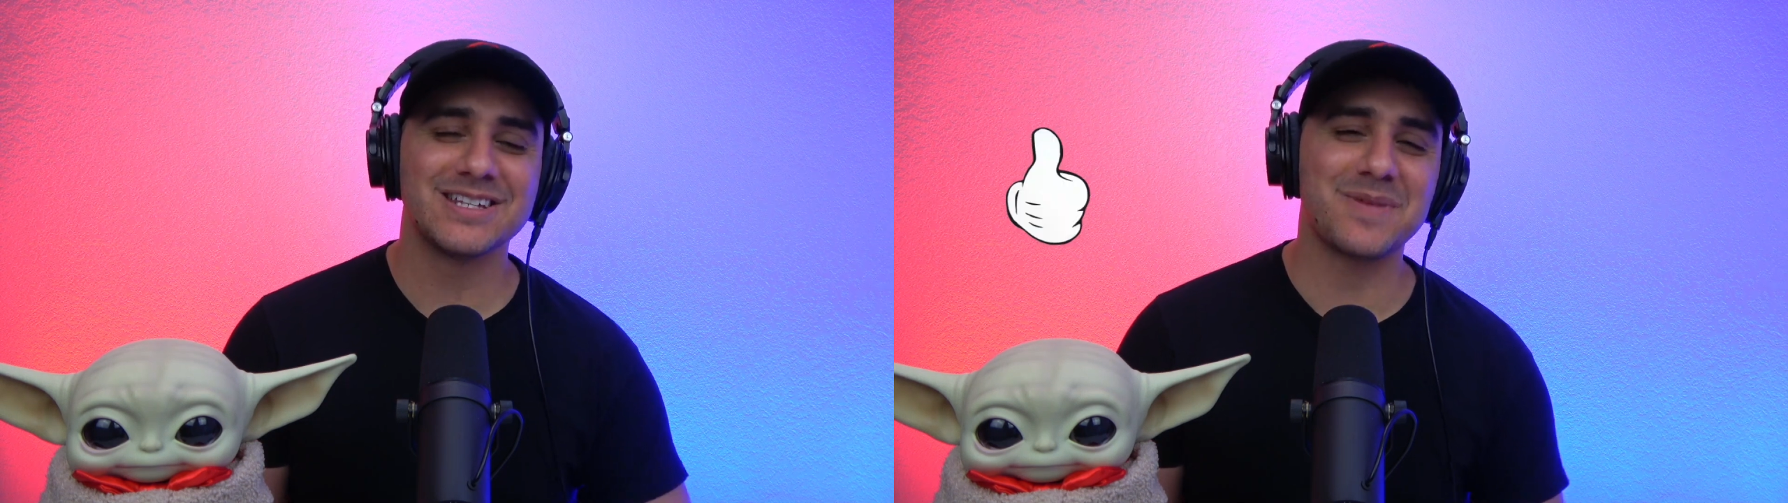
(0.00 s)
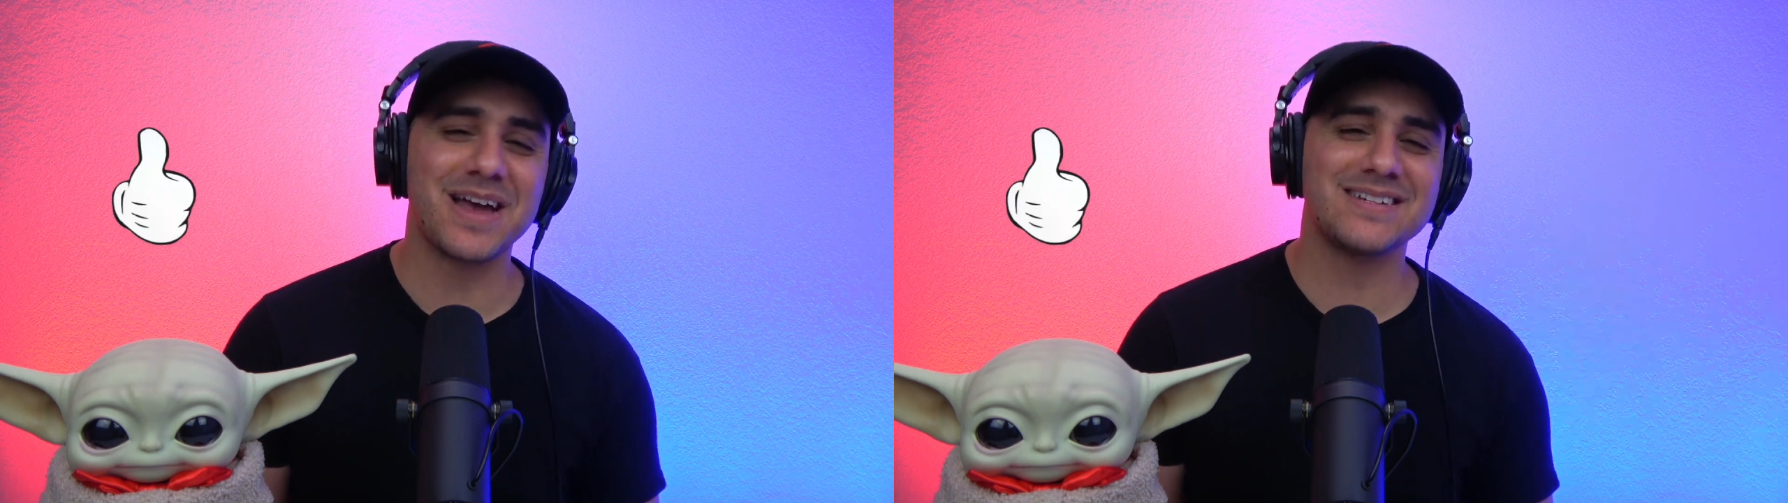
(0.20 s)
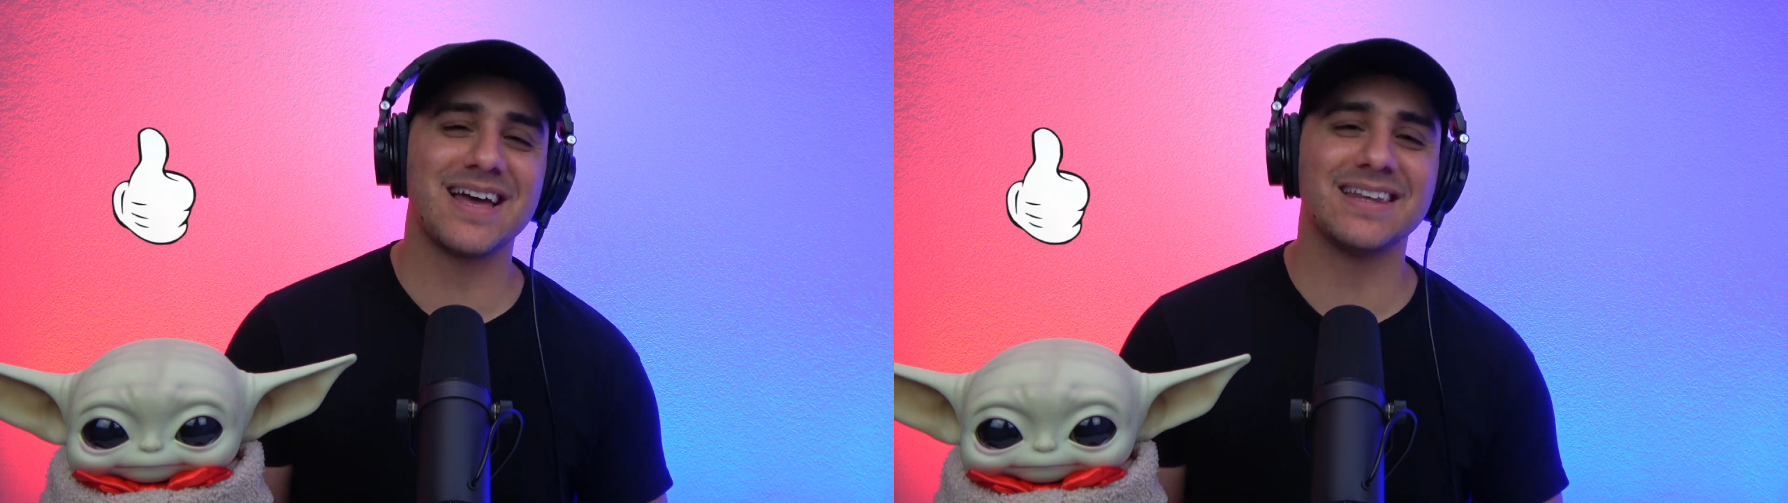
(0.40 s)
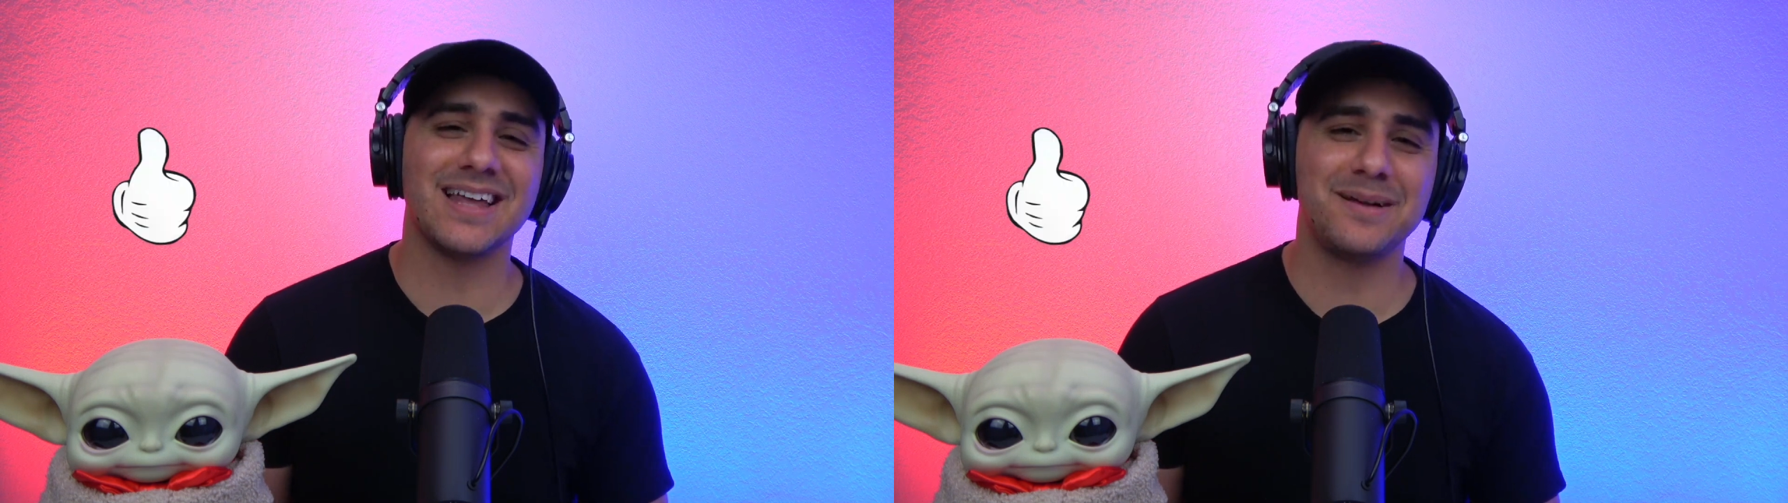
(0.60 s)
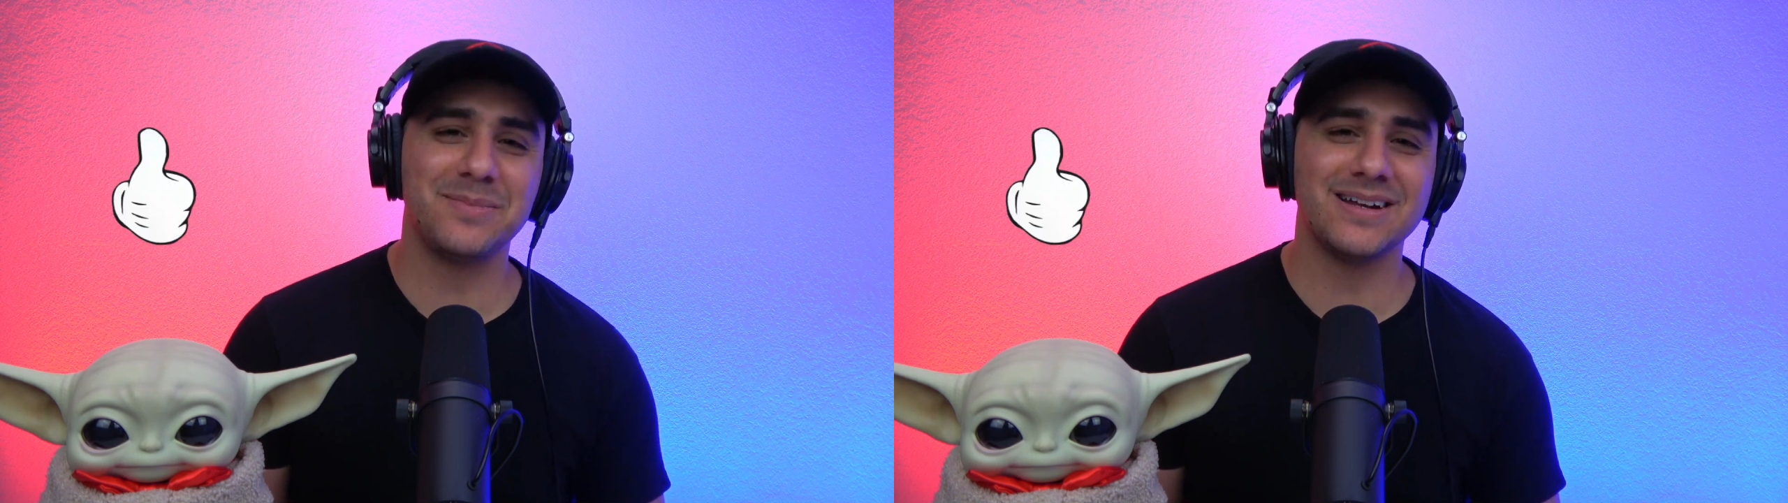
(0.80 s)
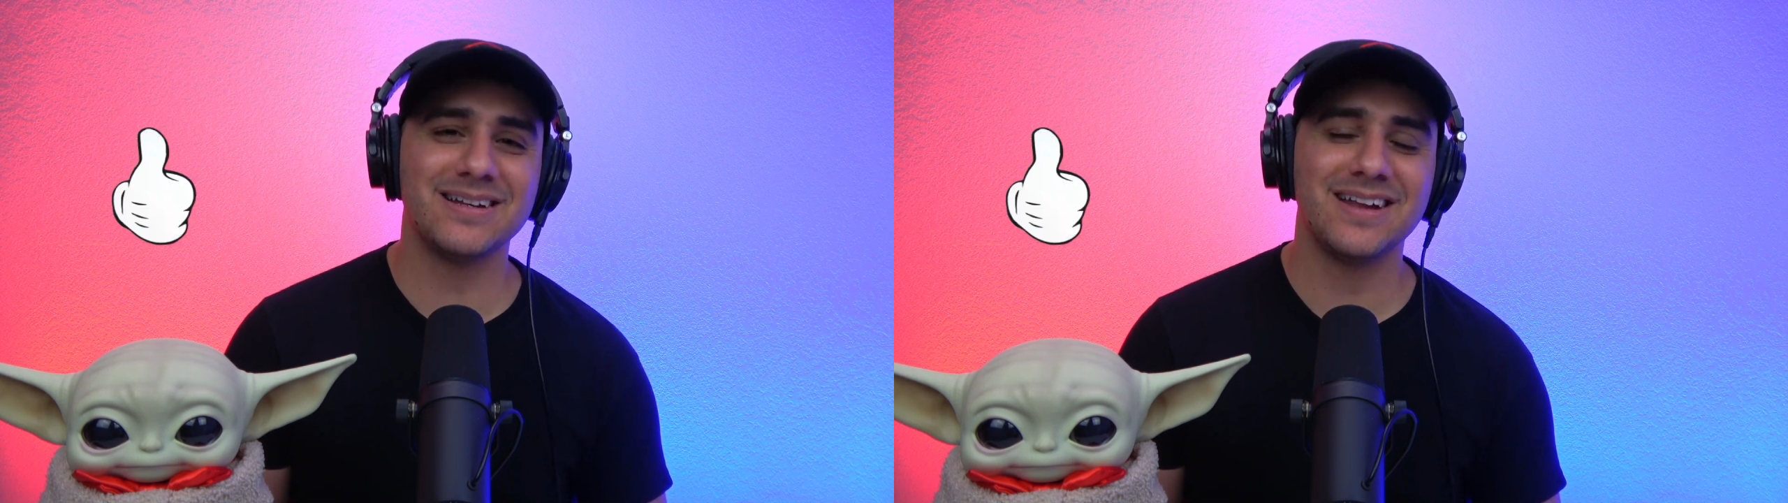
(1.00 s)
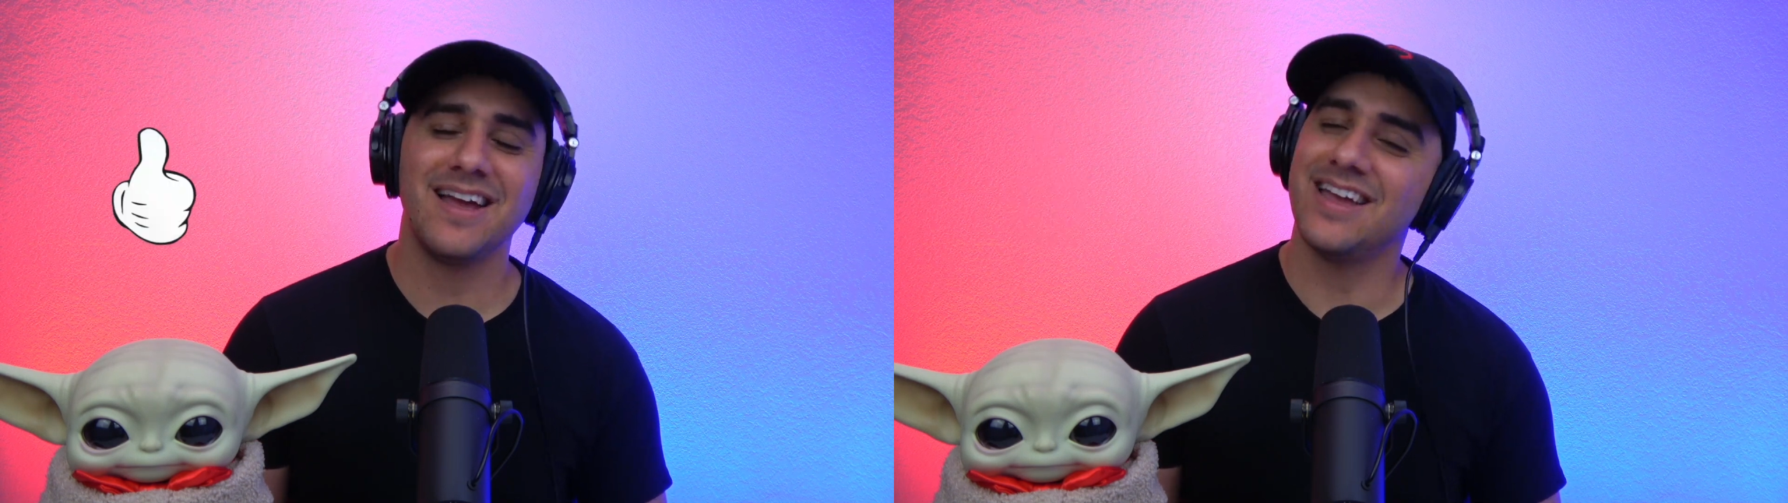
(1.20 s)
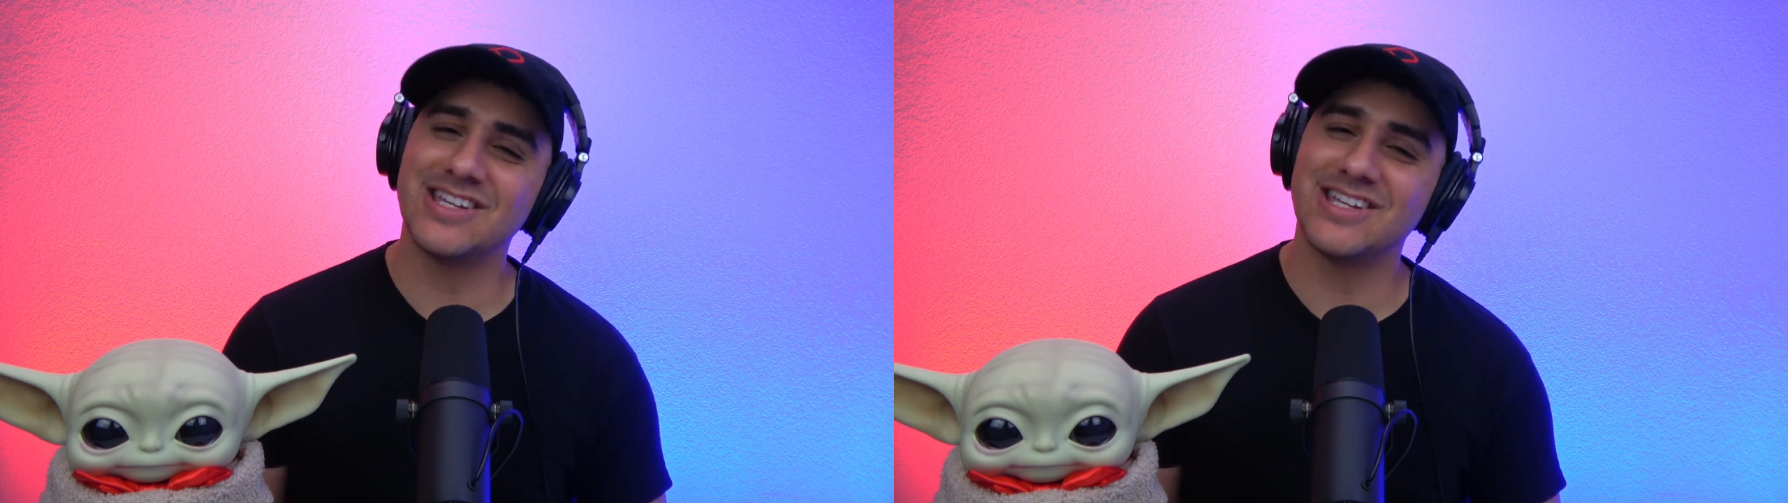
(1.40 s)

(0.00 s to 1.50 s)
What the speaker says: Smash that like button